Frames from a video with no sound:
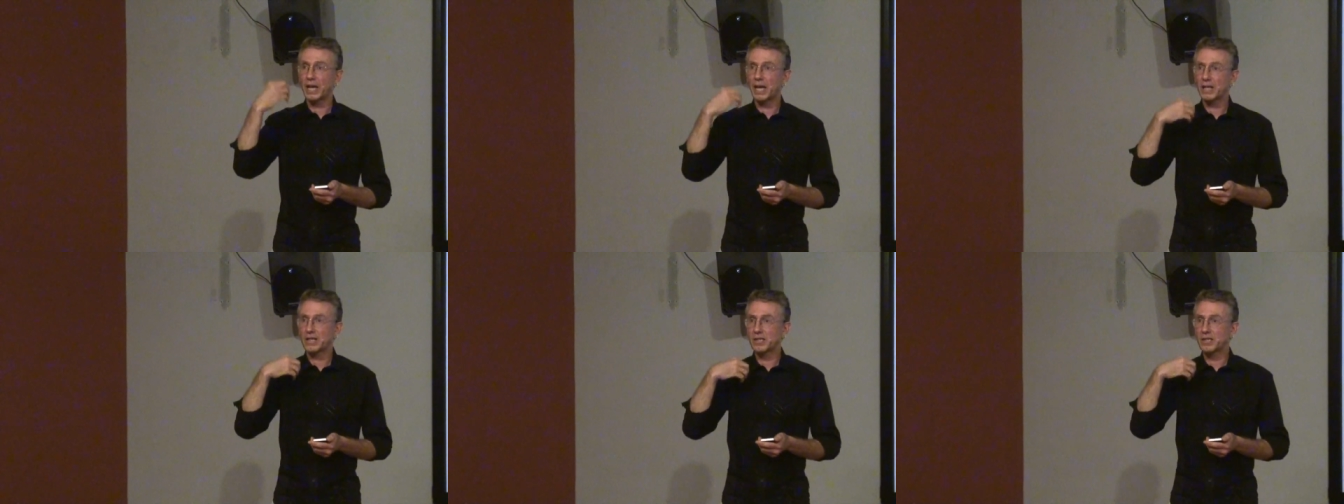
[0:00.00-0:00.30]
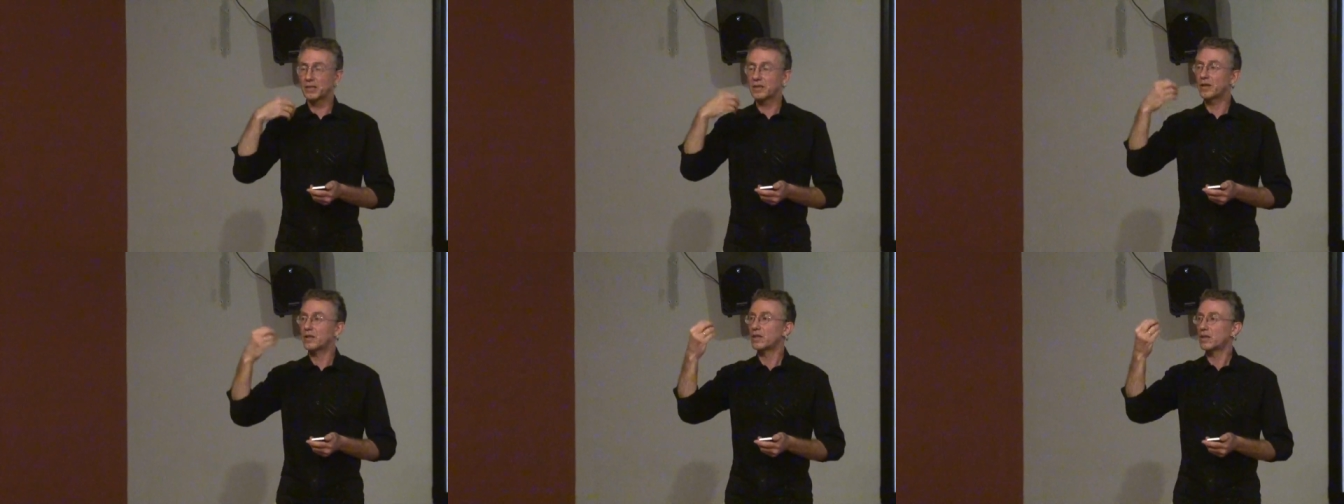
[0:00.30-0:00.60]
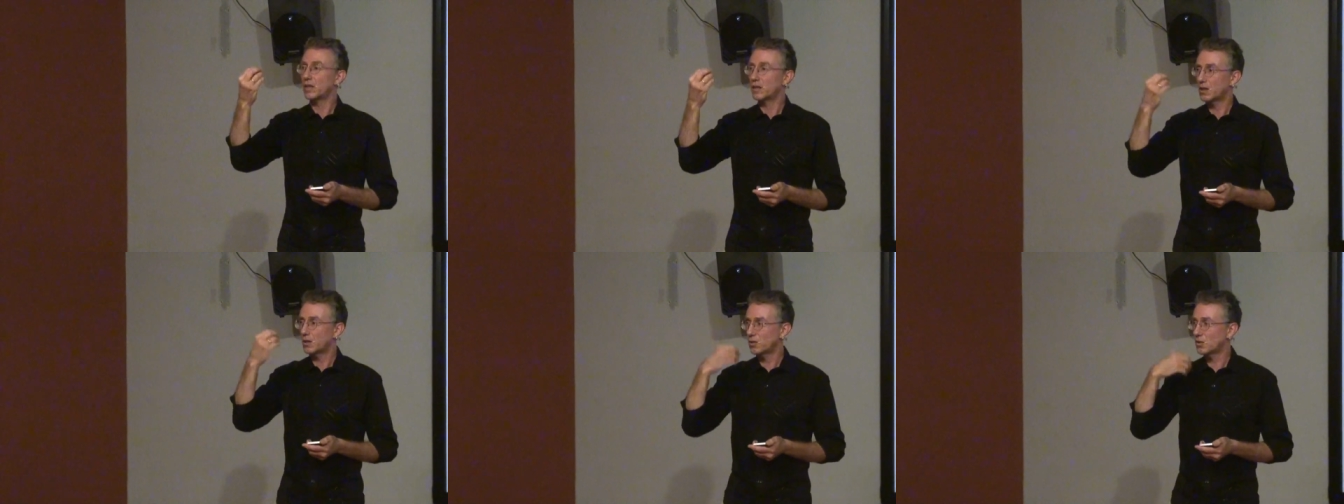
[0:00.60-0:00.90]

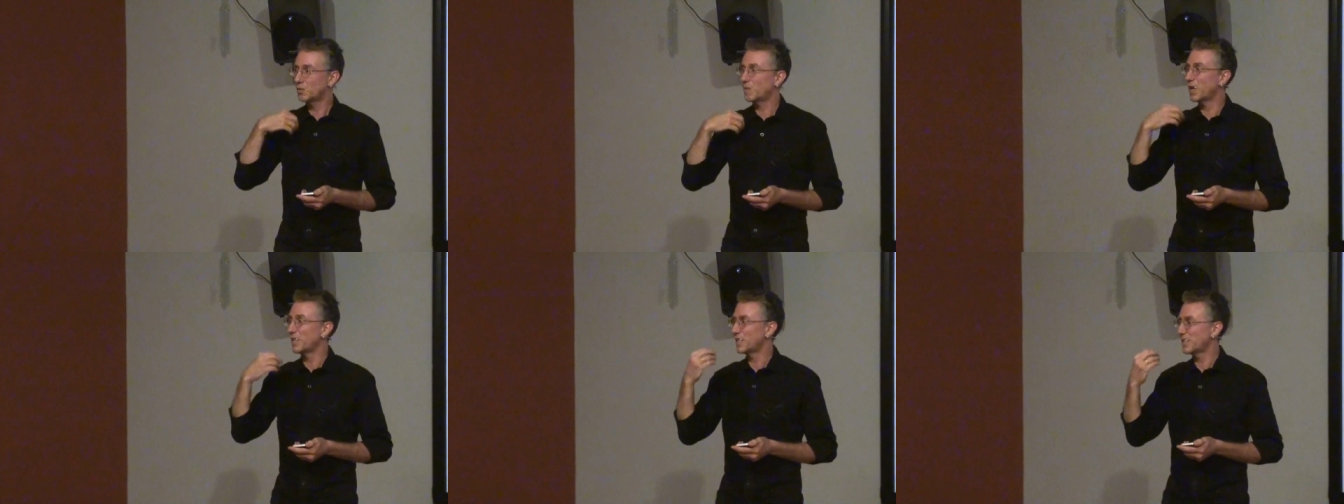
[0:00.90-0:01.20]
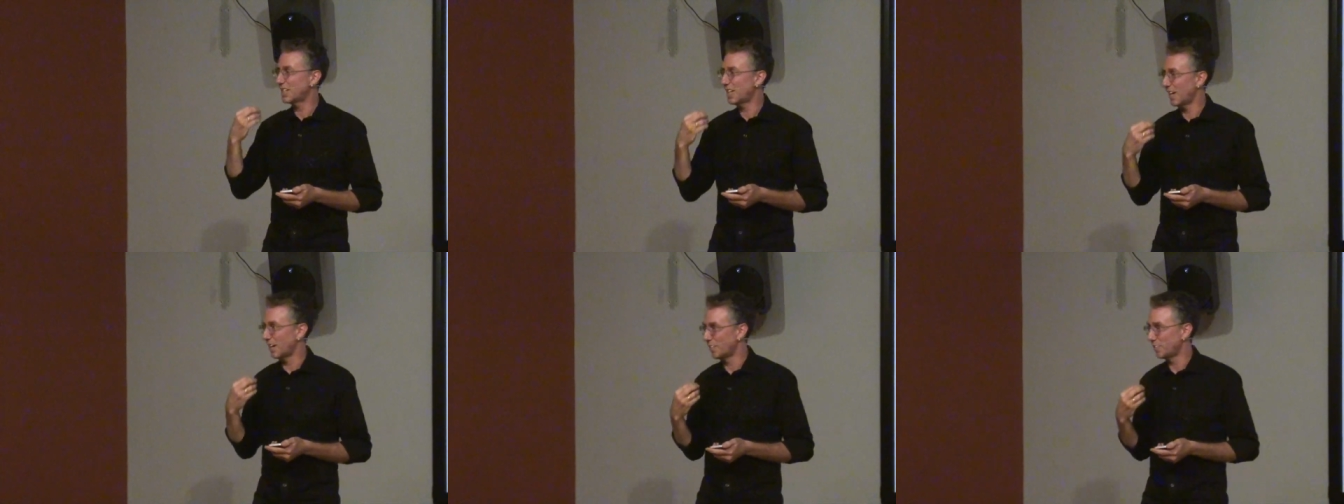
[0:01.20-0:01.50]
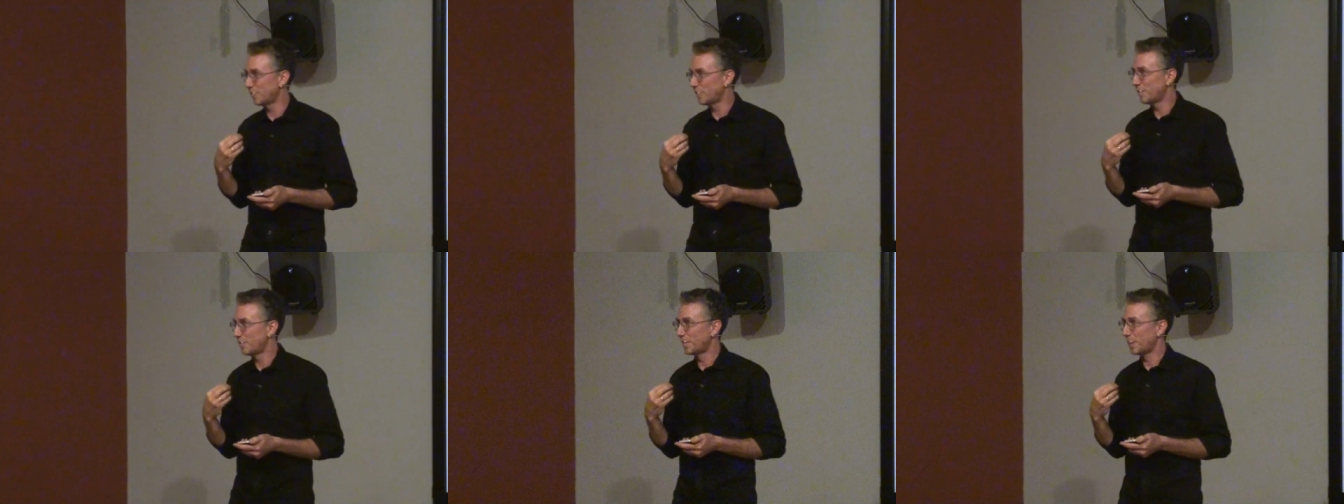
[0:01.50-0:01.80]
connect to
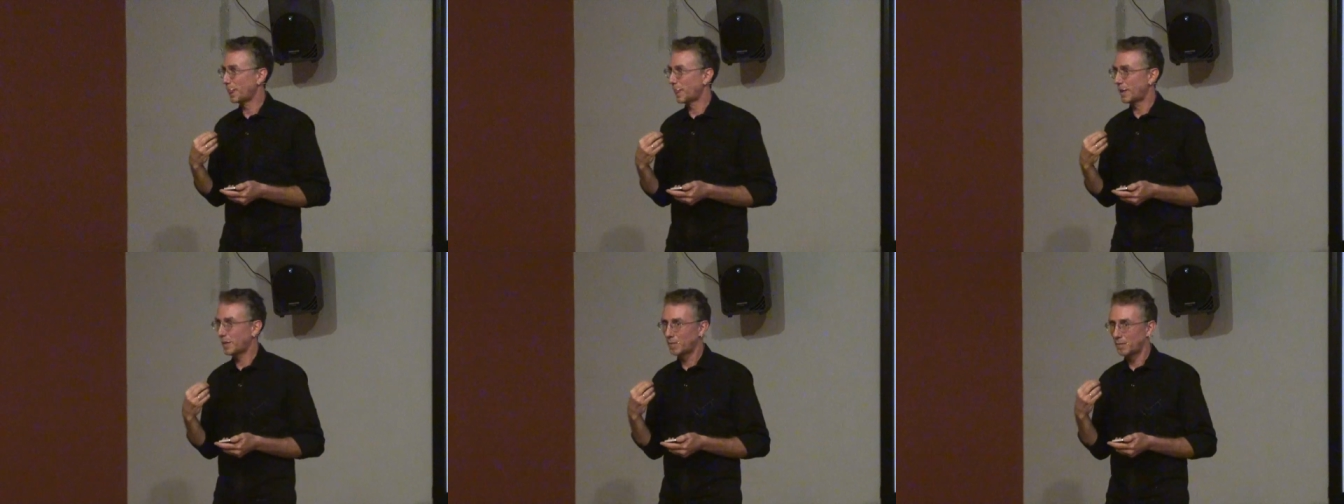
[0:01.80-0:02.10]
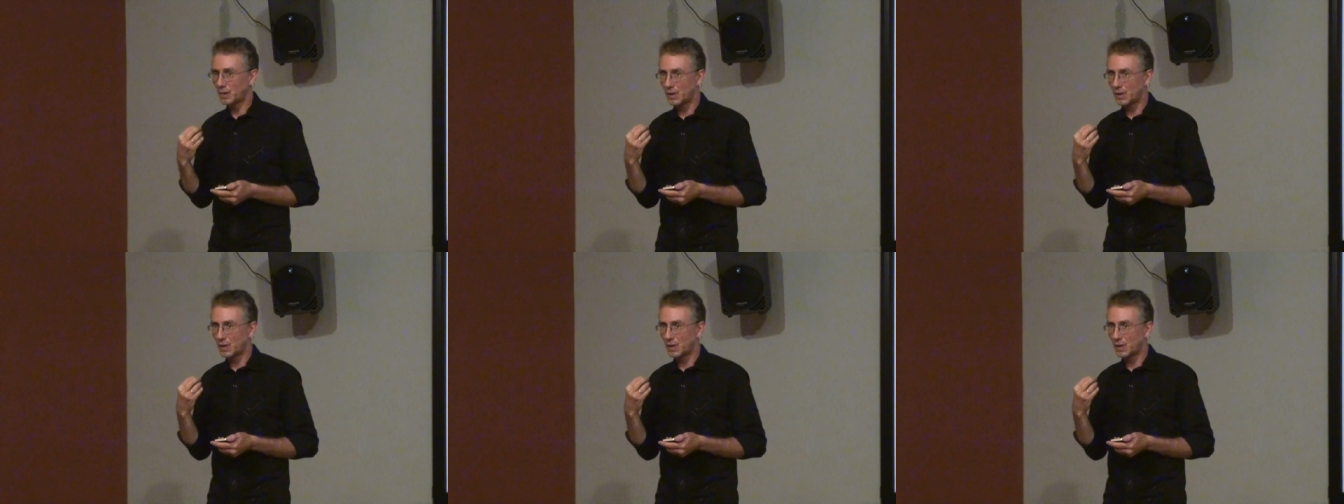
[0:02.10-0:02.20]
myself